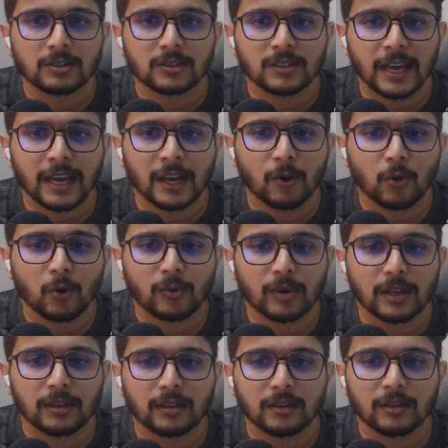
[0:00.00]
Xano
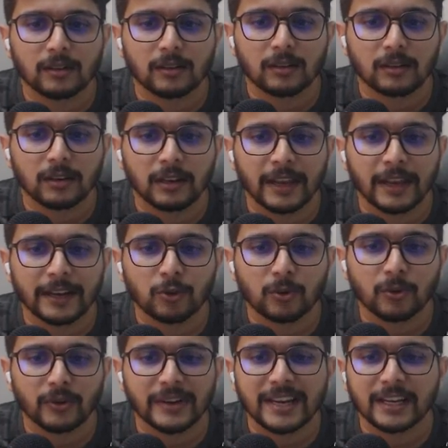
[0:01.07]
will let
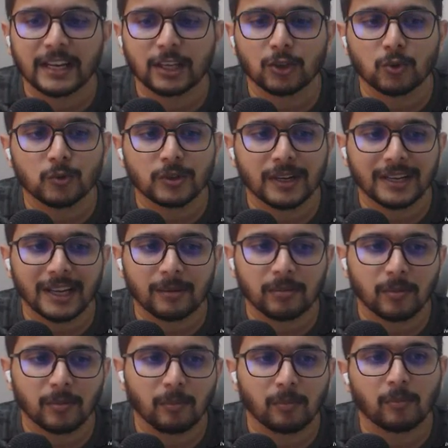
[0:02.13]
you create a user
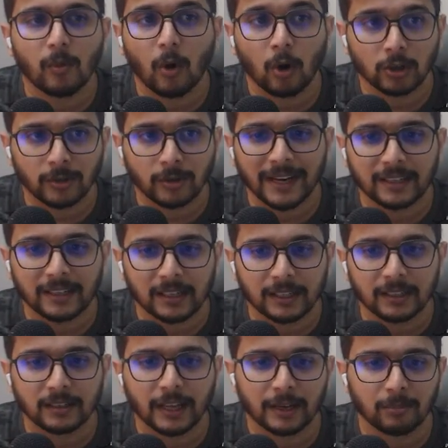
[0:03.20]
table
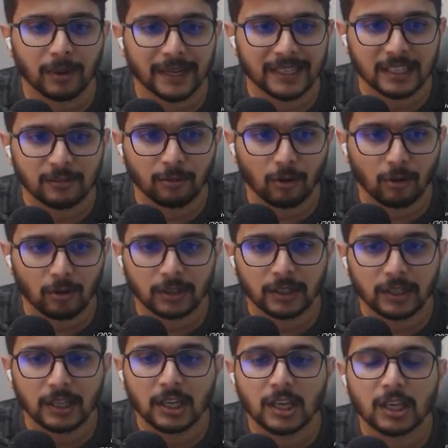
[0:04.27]
automatically like by
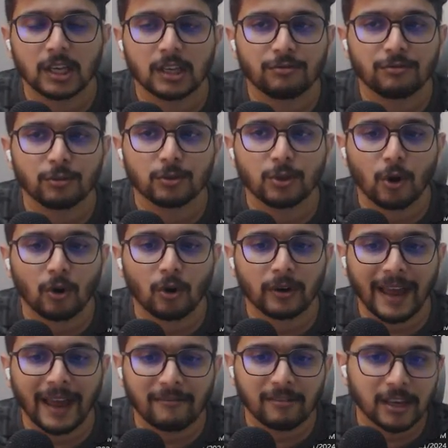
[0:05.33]
default. If you
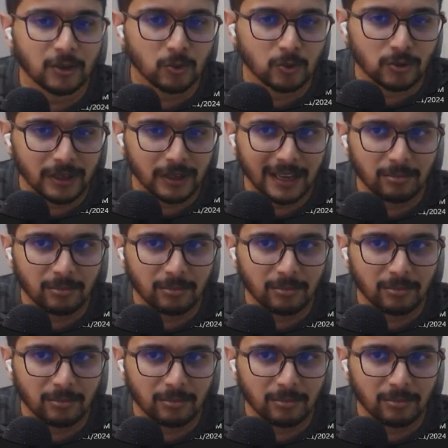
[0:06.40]
don't have a user